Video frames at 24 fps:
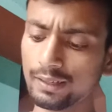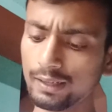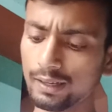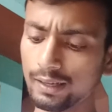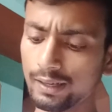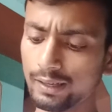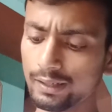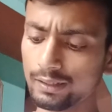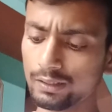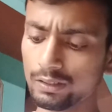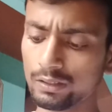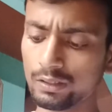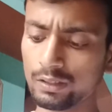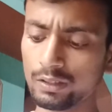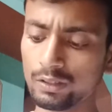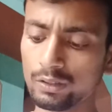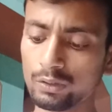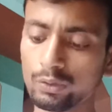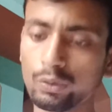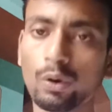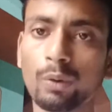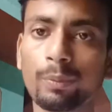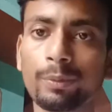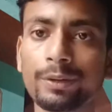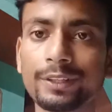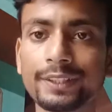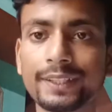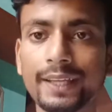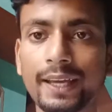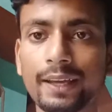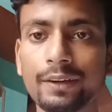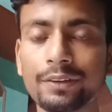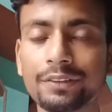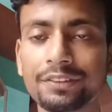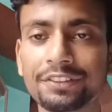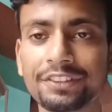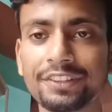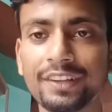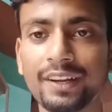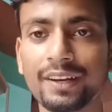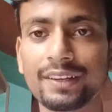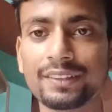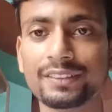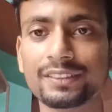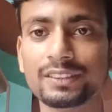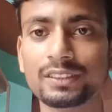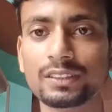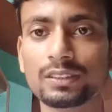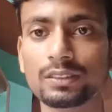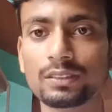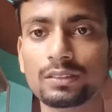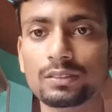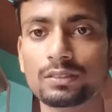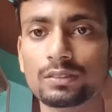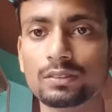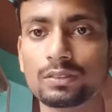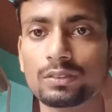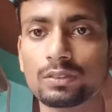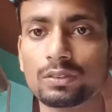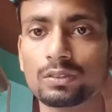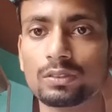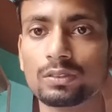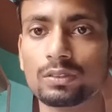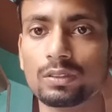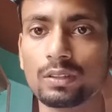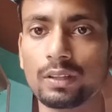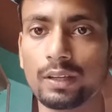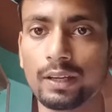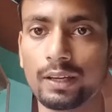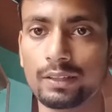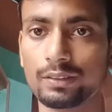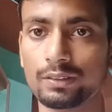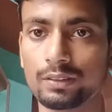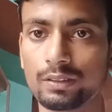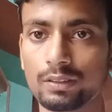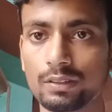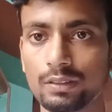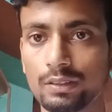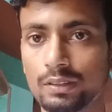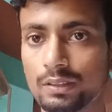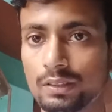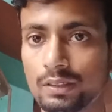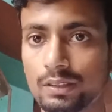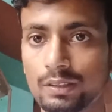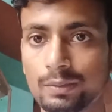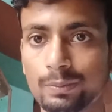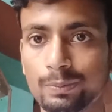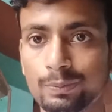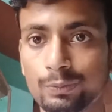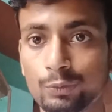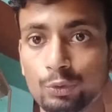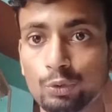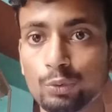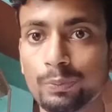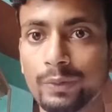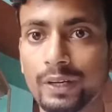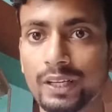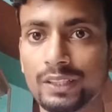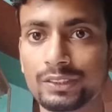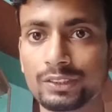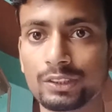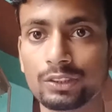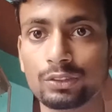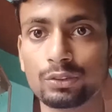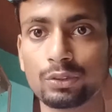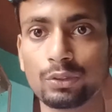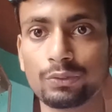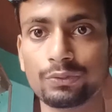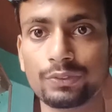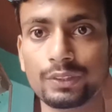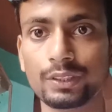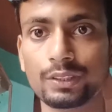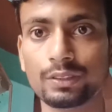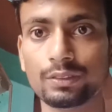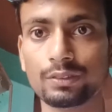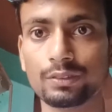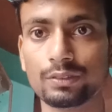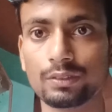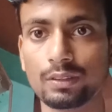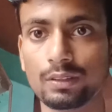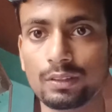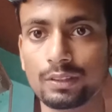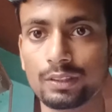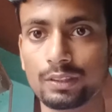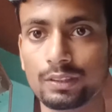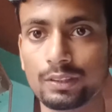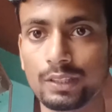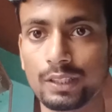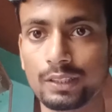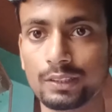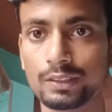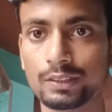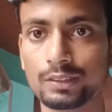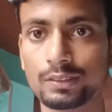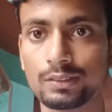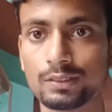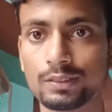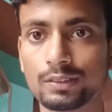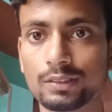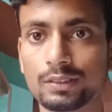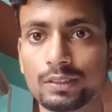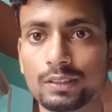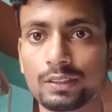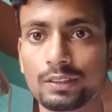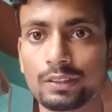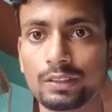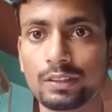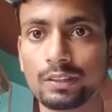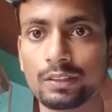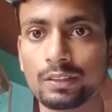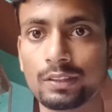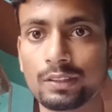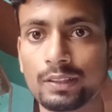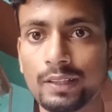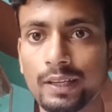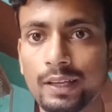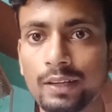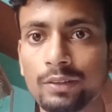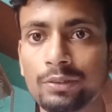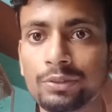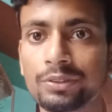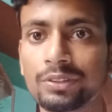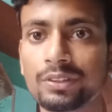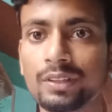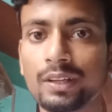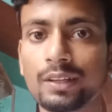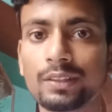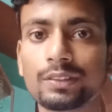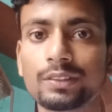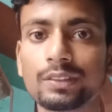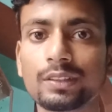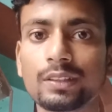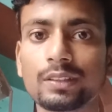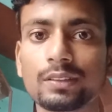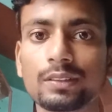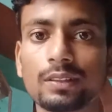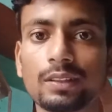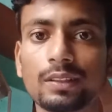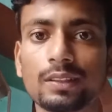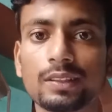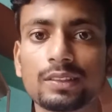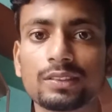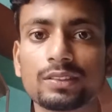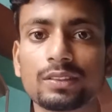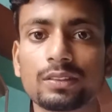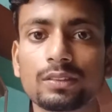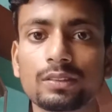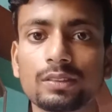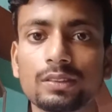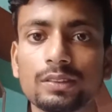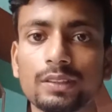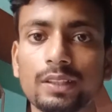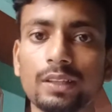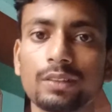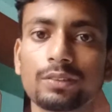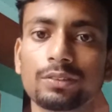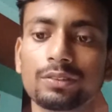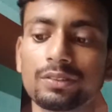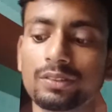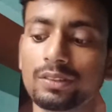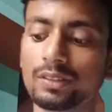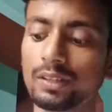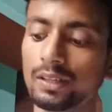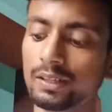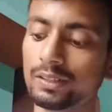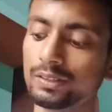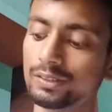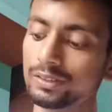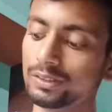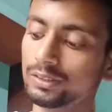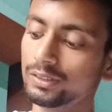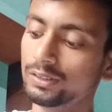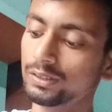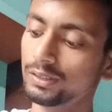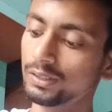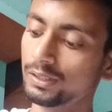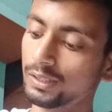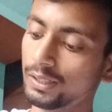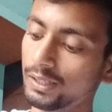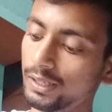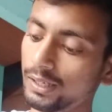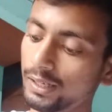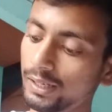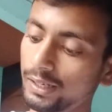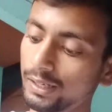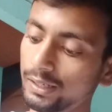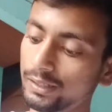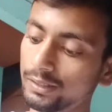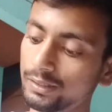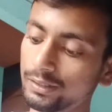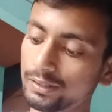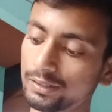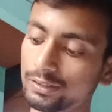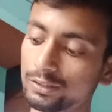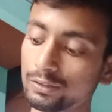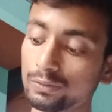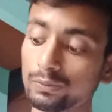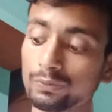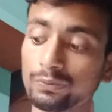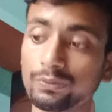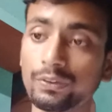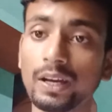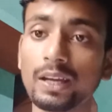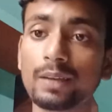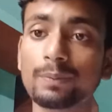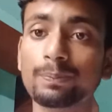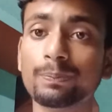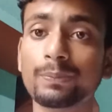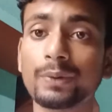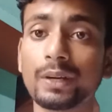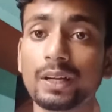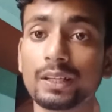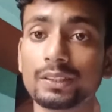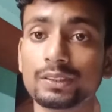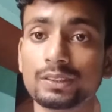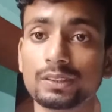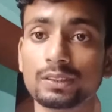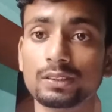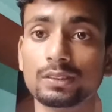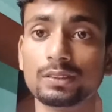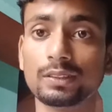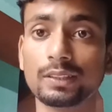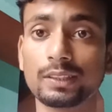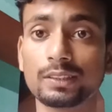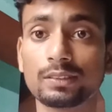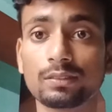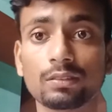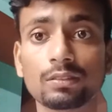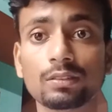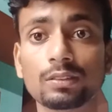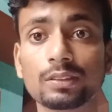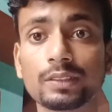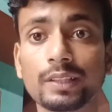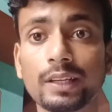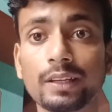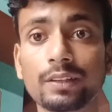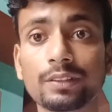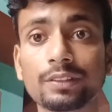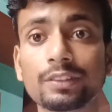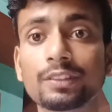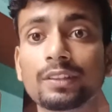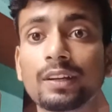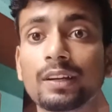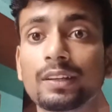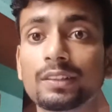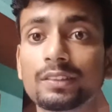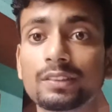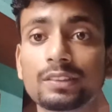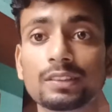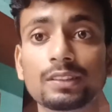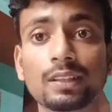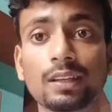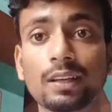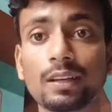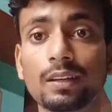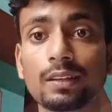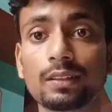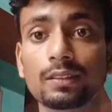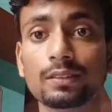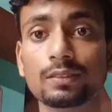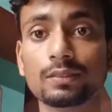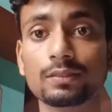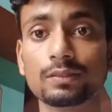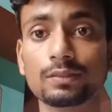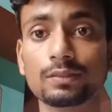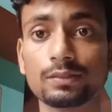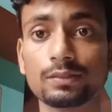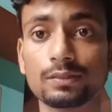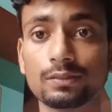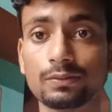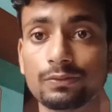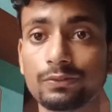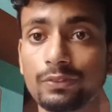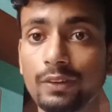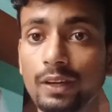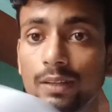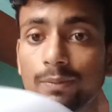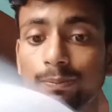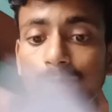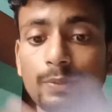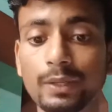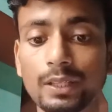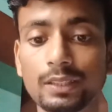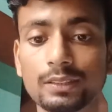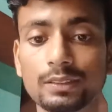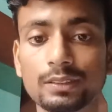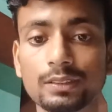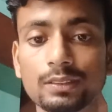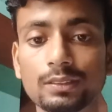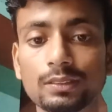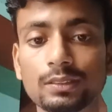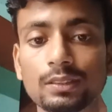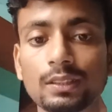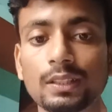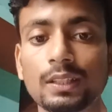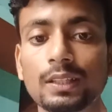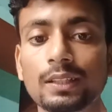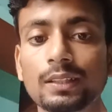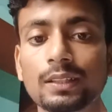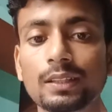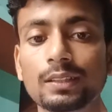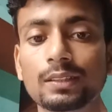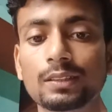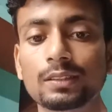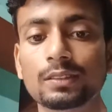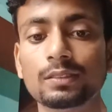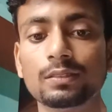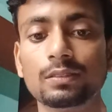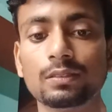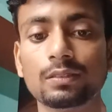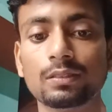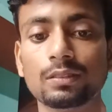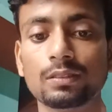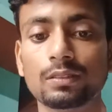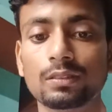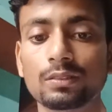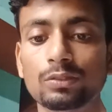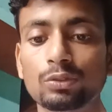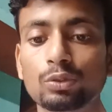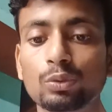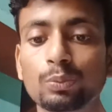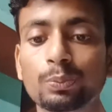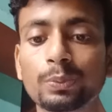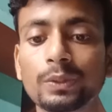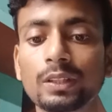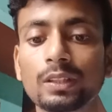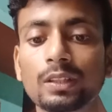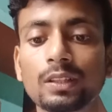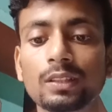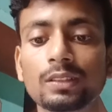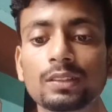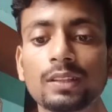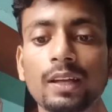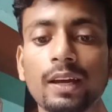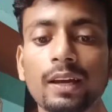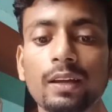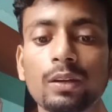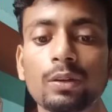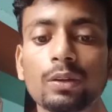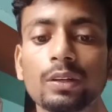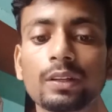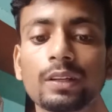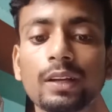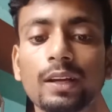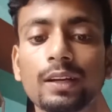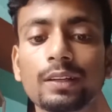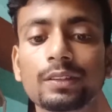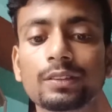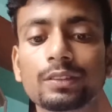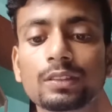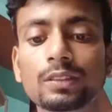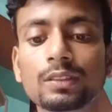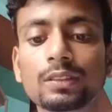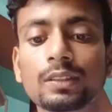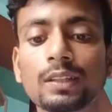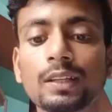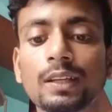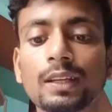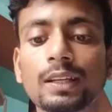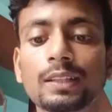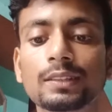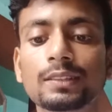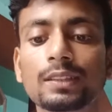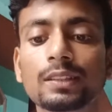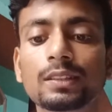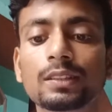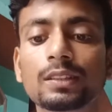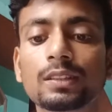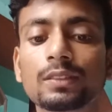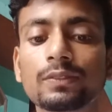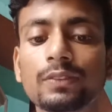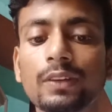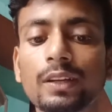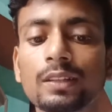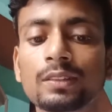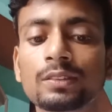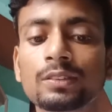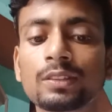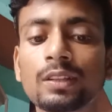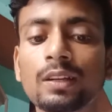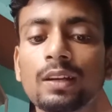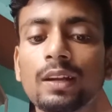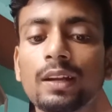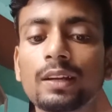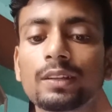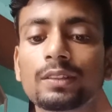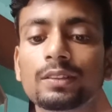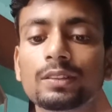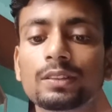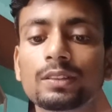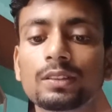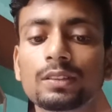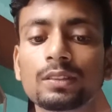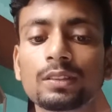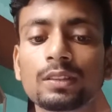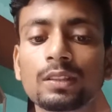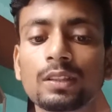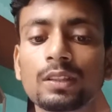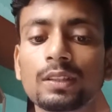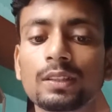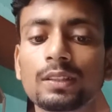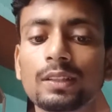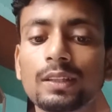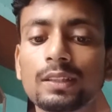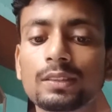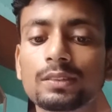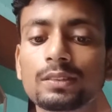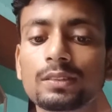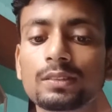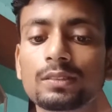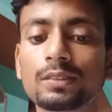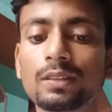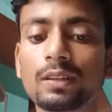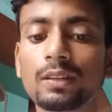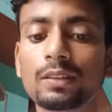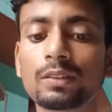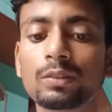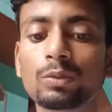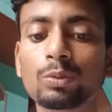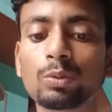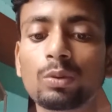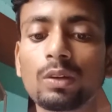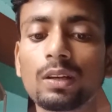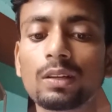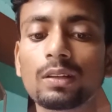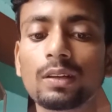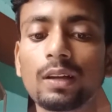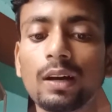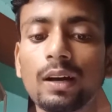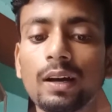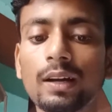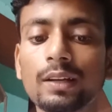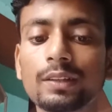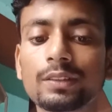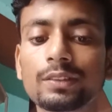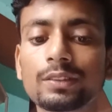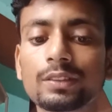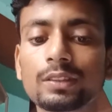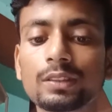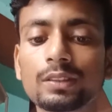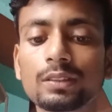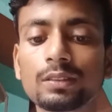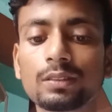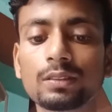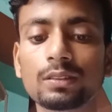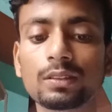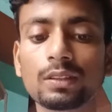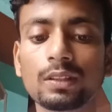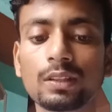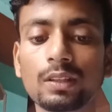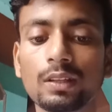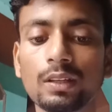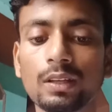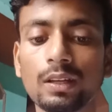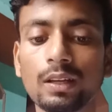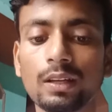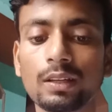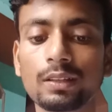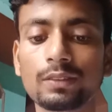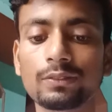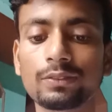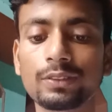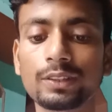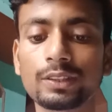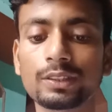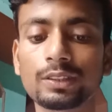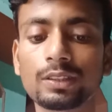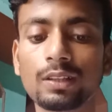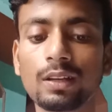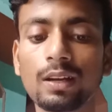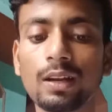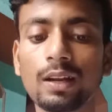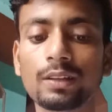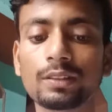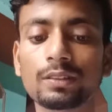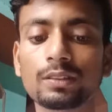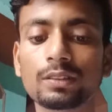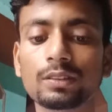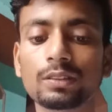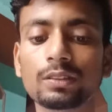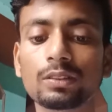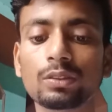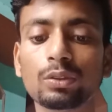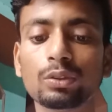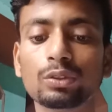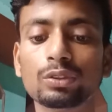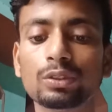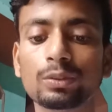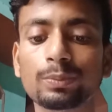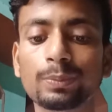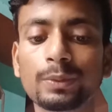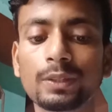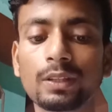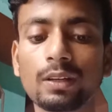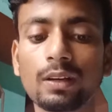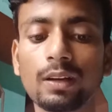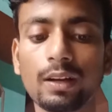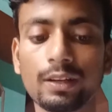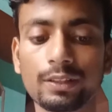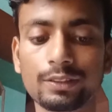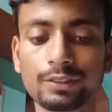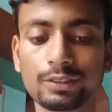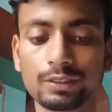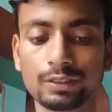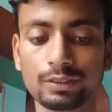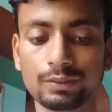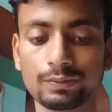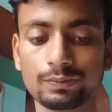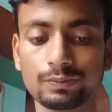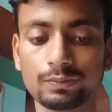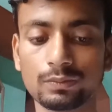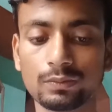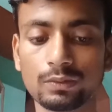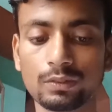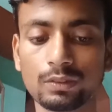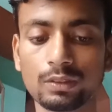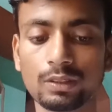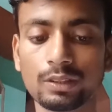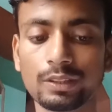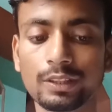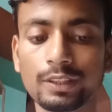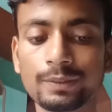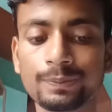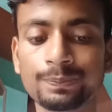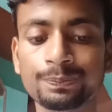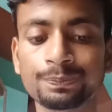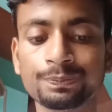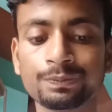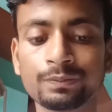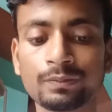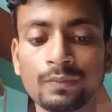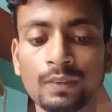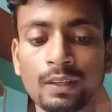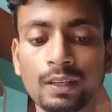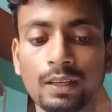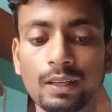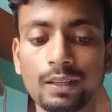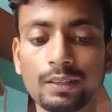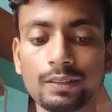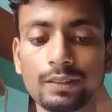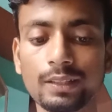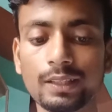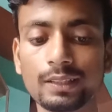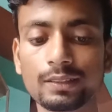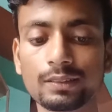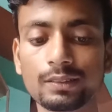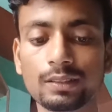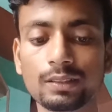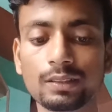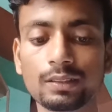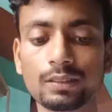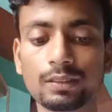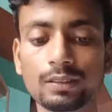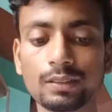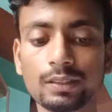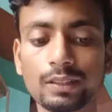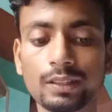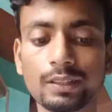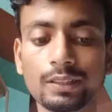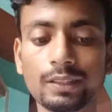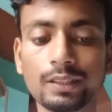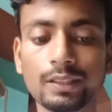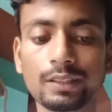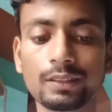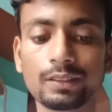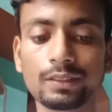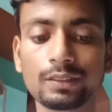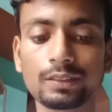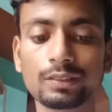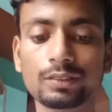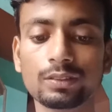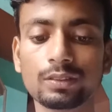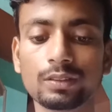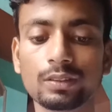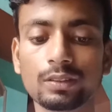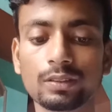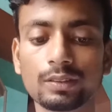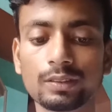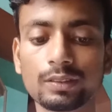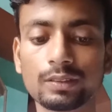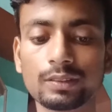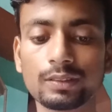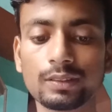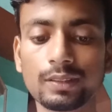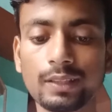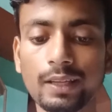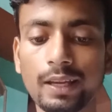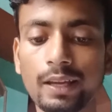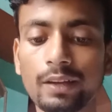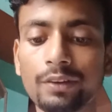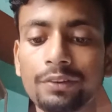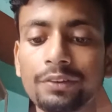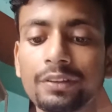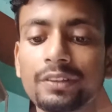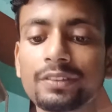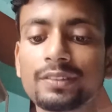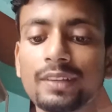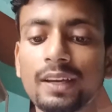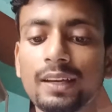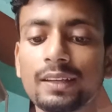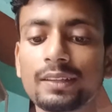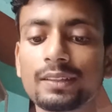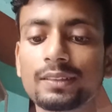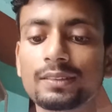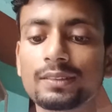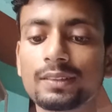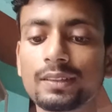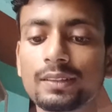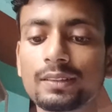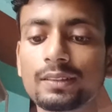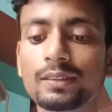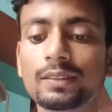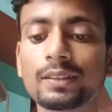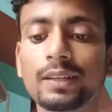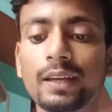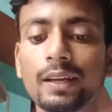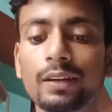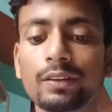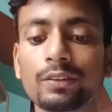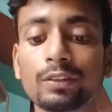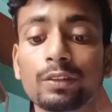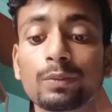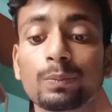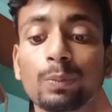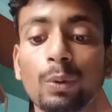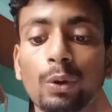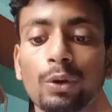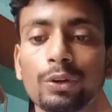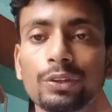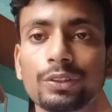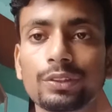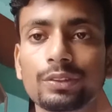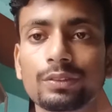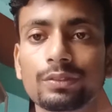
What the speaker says: are common carotid artery and the two branches of it, that is internal carotid artery and the external carotid artery, and its five branches. External carotid arteries have five branches, that is superior thyroid artery, ascending pharyngeal artery, next is lingual artery, and facial artery, occipital artery. Okay, and next thing content is carotid sinus and carotid body.